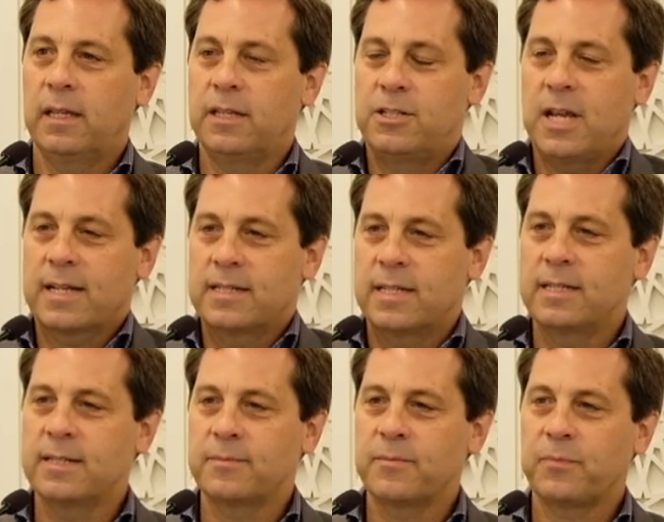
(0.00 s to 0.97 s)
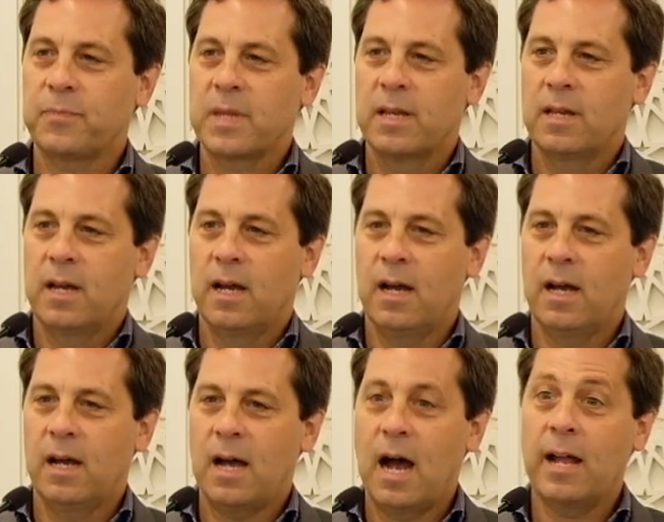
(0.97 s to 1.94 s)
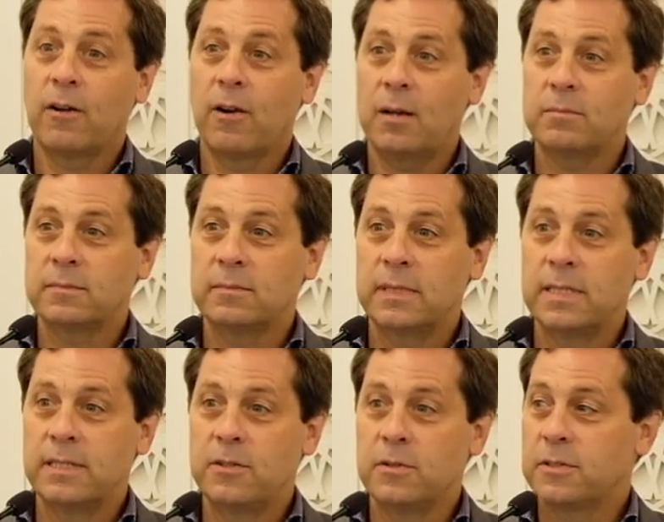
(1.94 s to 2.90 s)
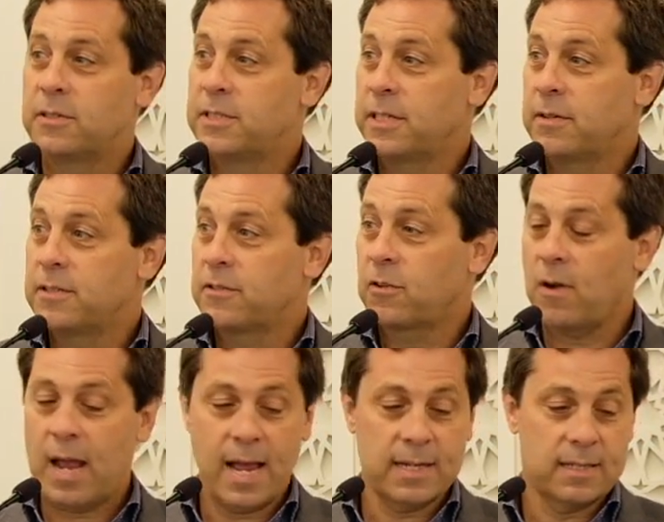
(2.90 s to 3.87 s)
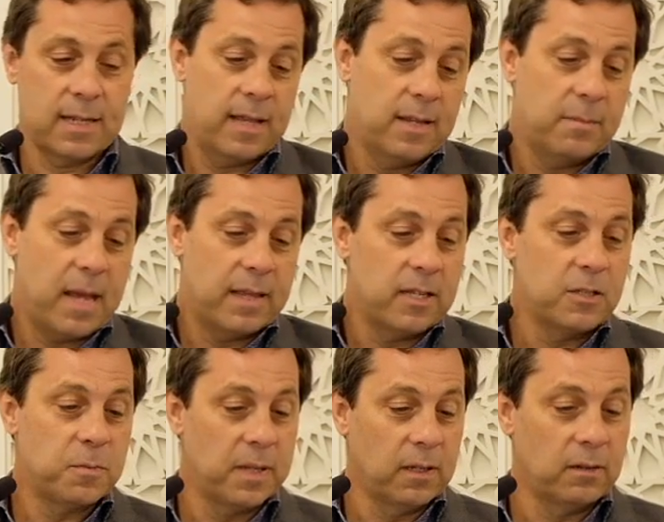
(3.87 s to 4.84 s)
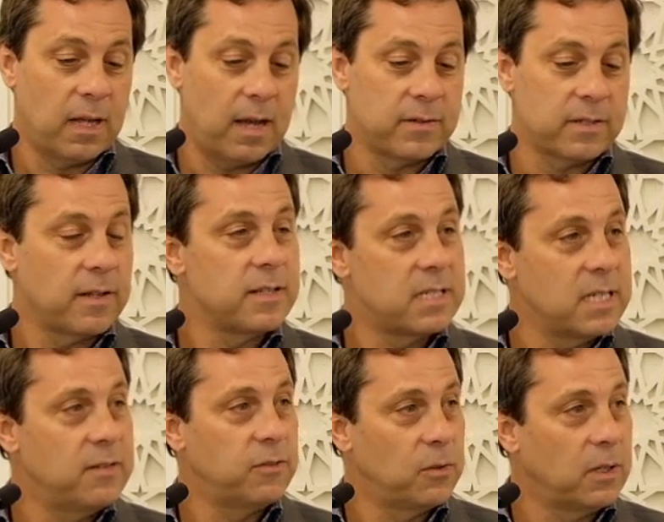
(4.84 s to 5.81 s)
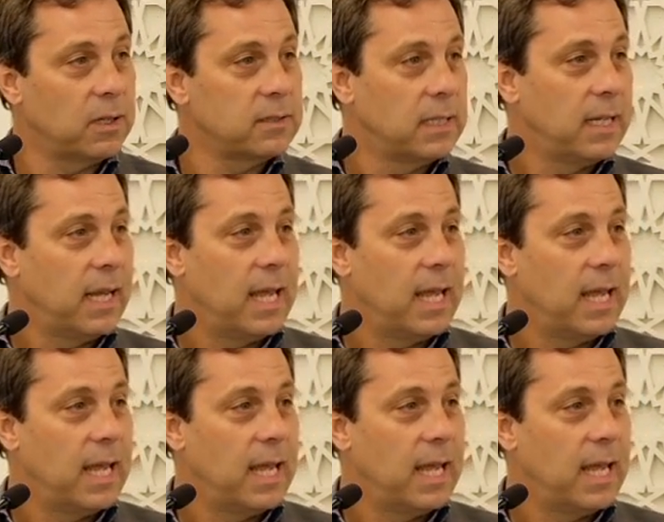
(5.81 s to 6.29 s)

ejected higher up into a series of cracks and then make these pillow lavas on the seafloor.